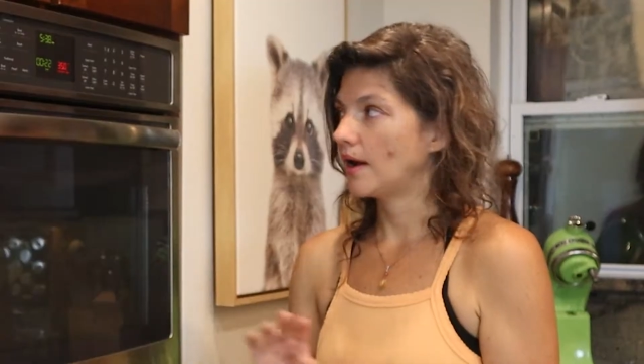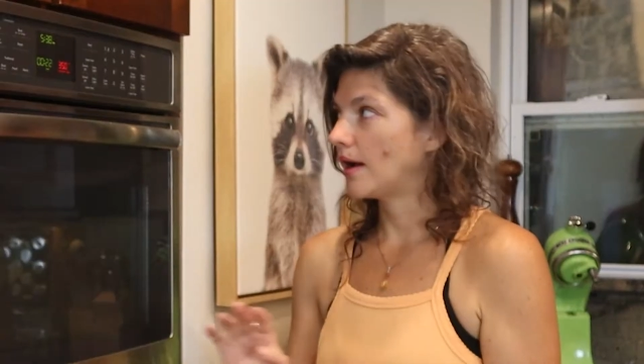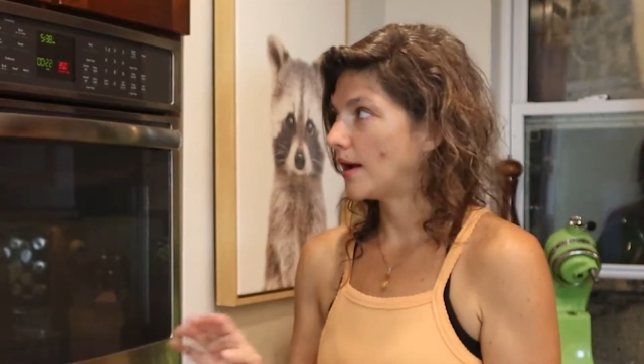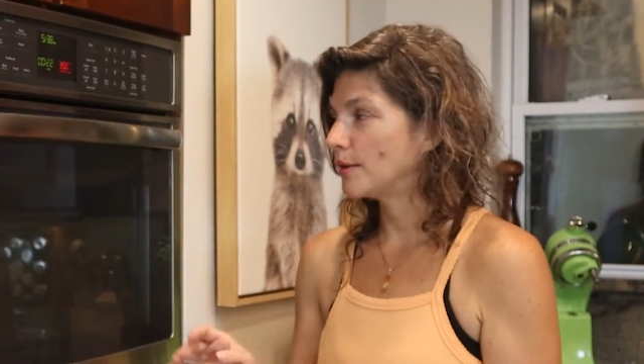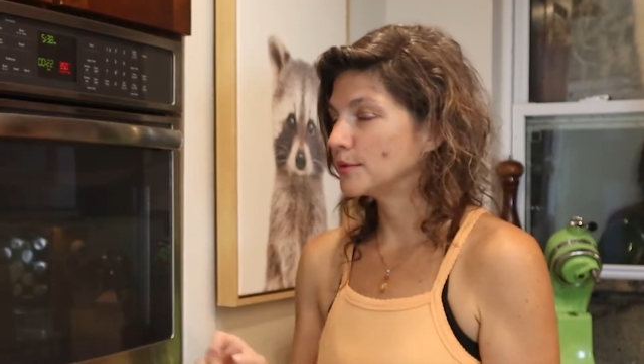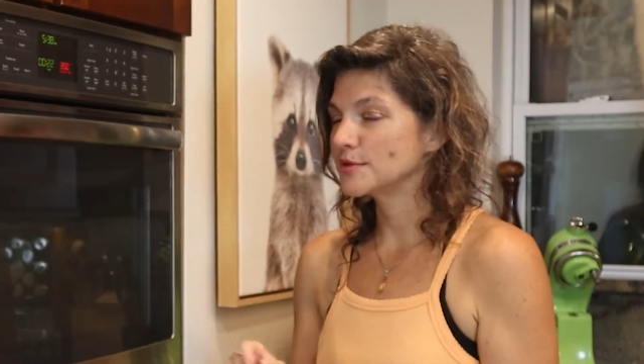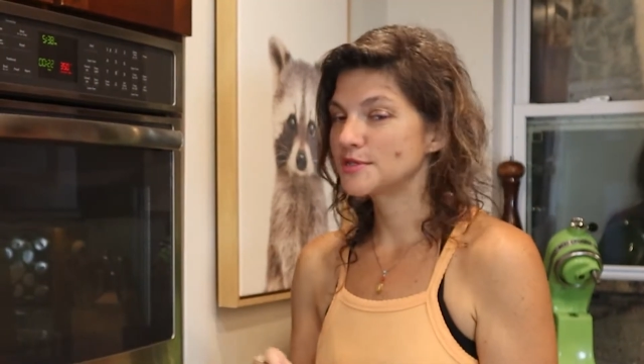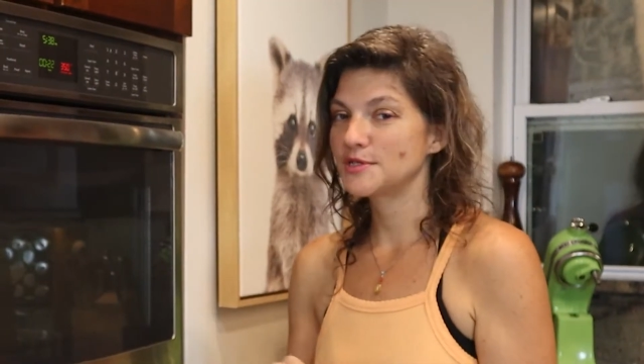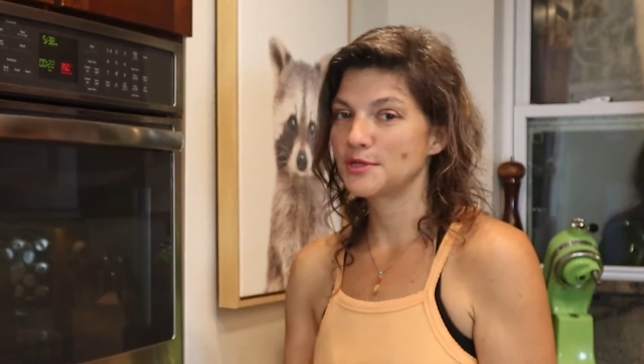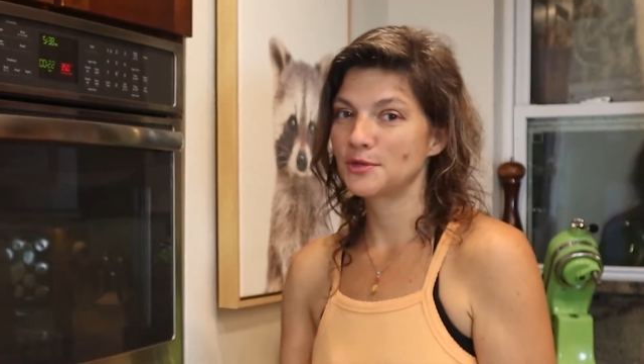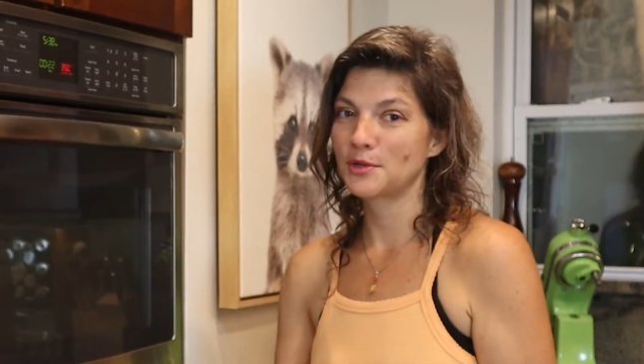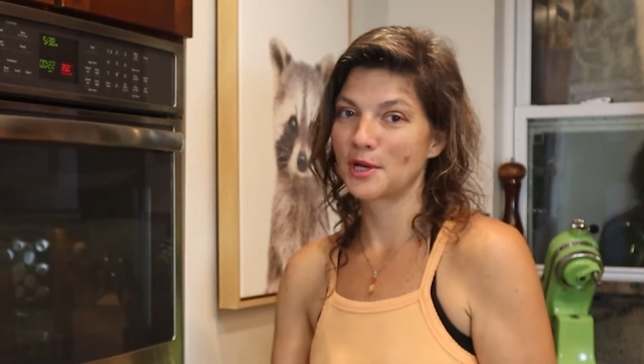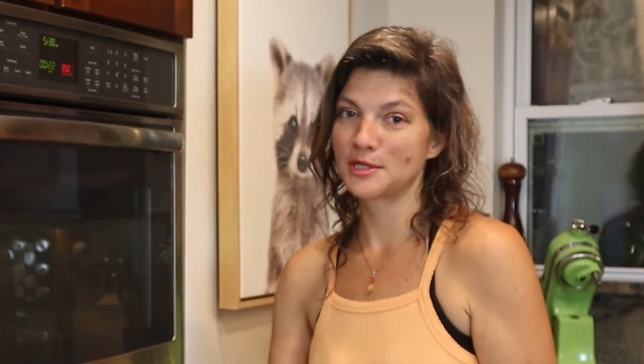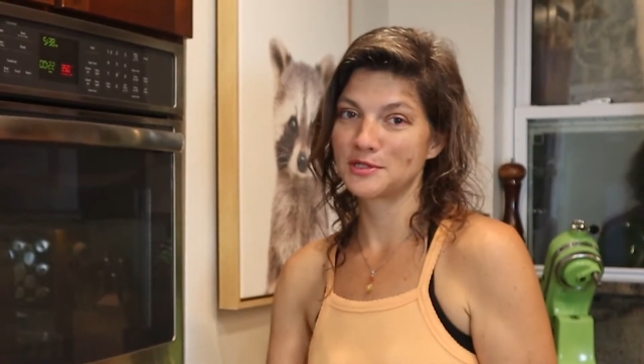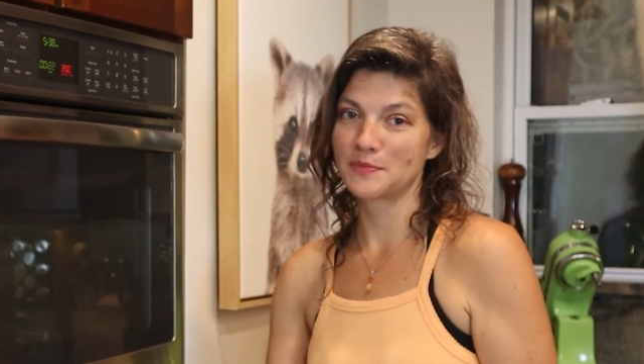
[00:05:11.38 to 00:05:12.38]
I will see
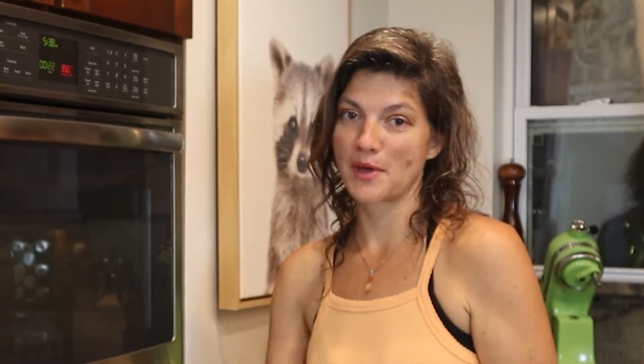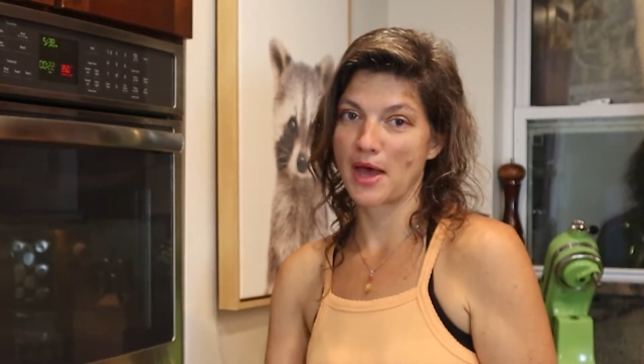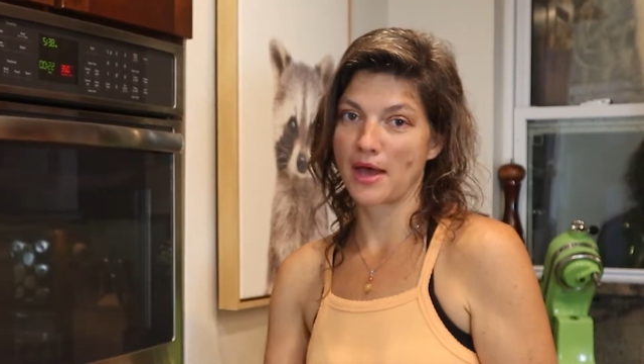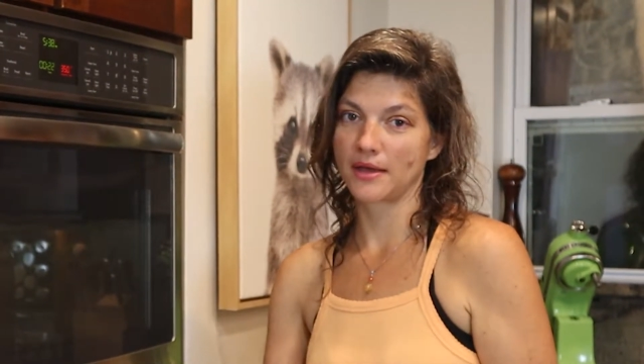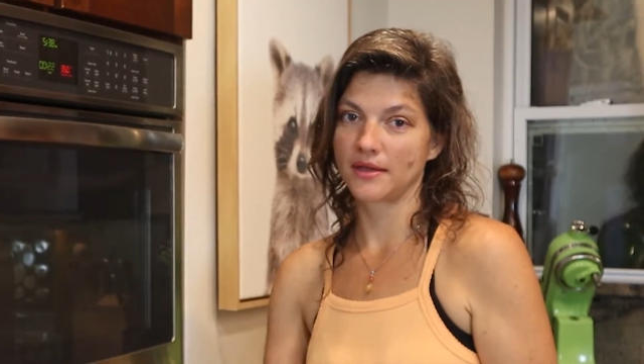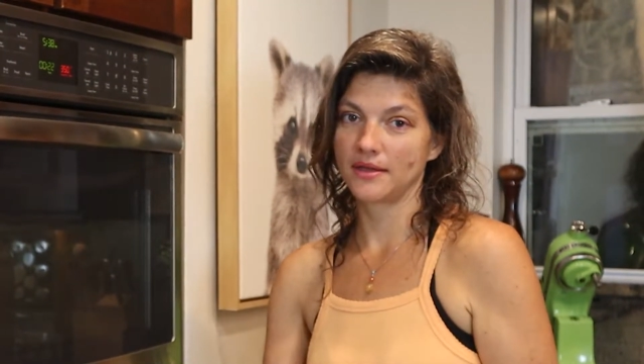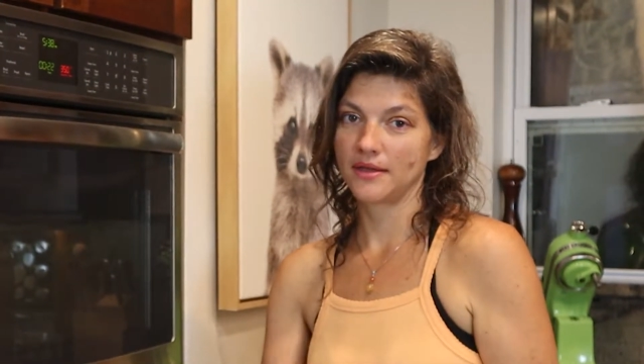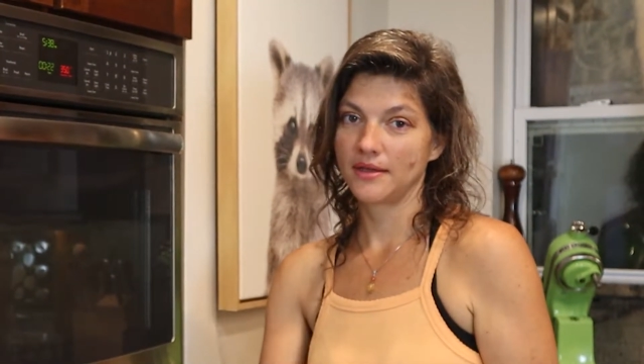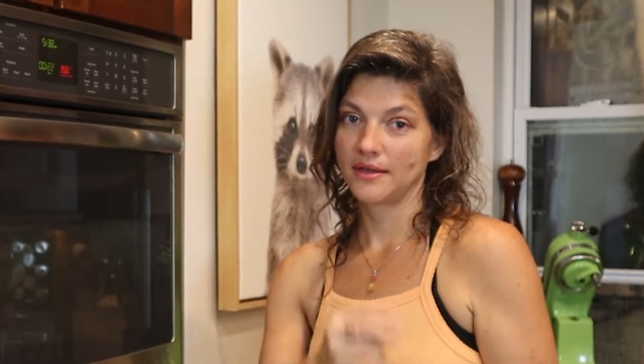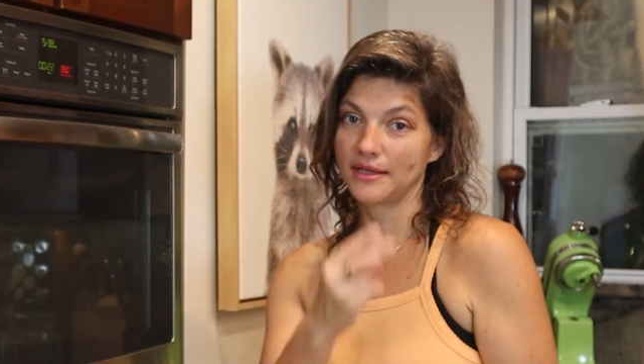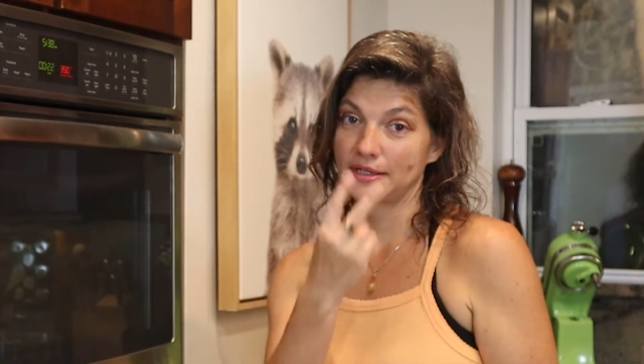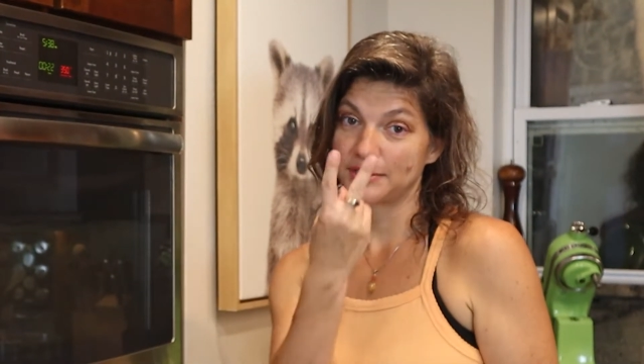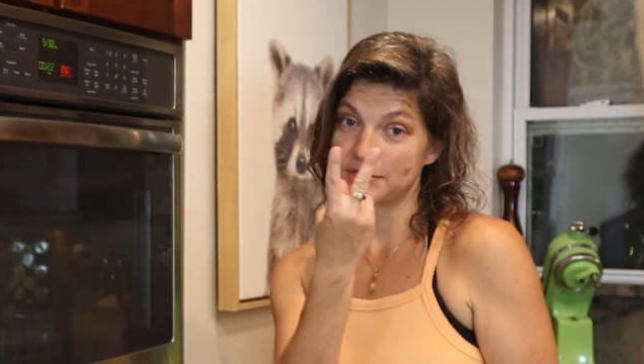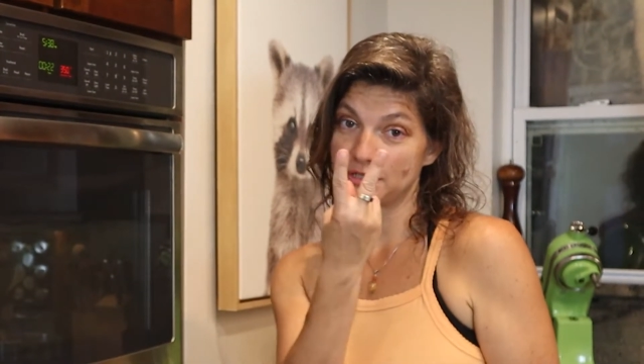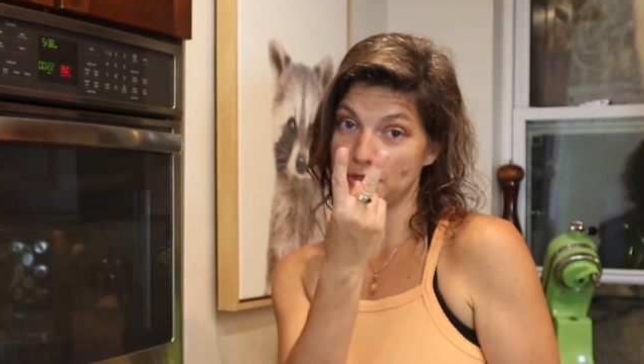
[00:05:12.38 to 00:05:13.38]
you guys back
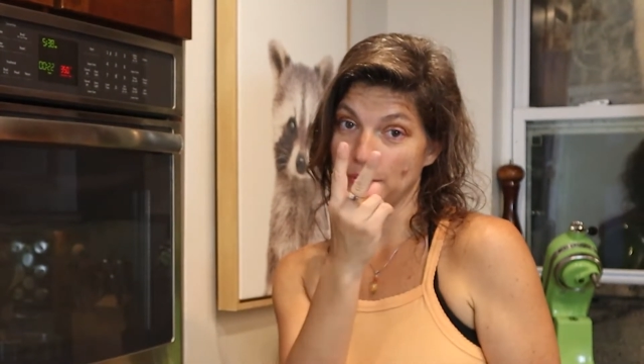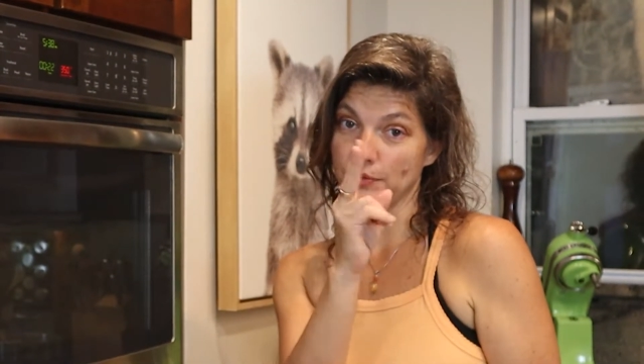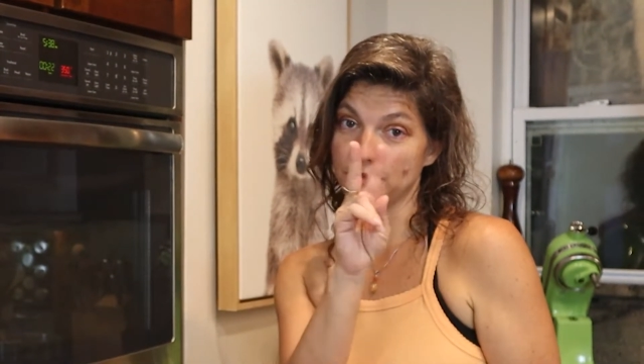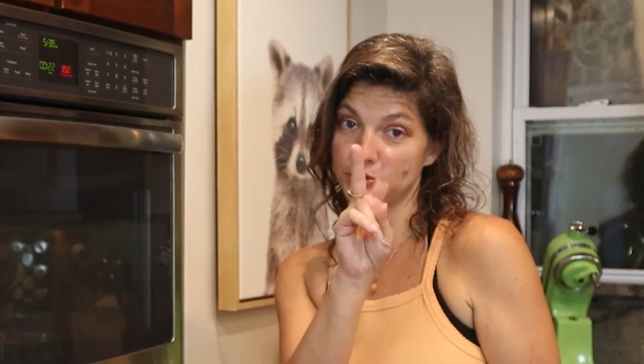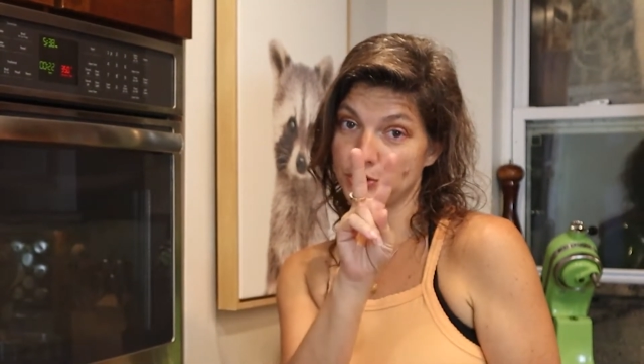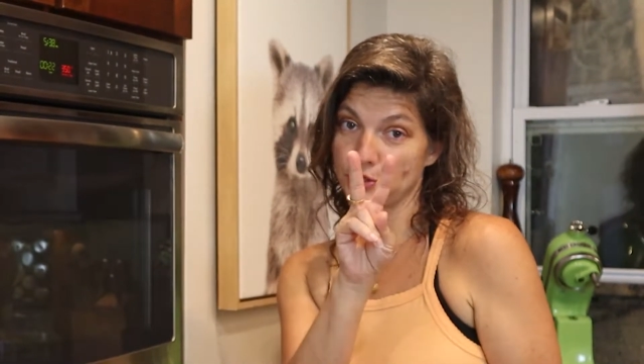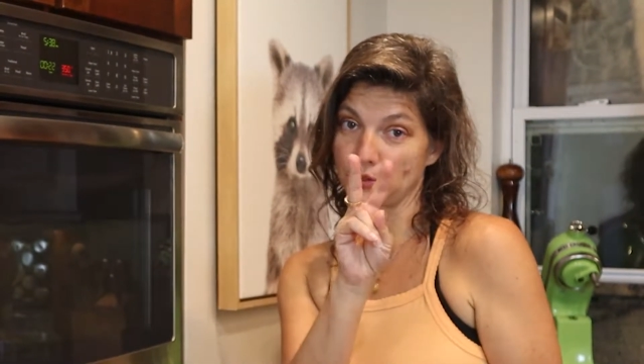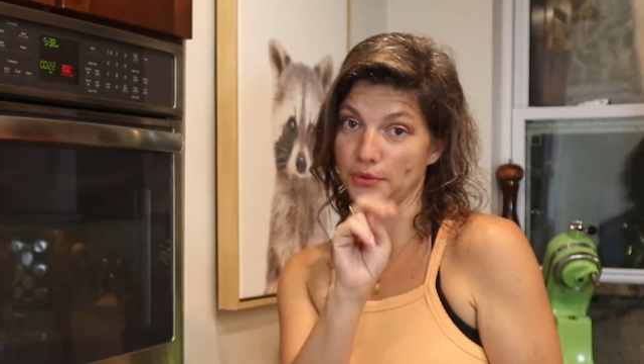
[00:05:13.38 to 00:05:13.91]
in two minutes.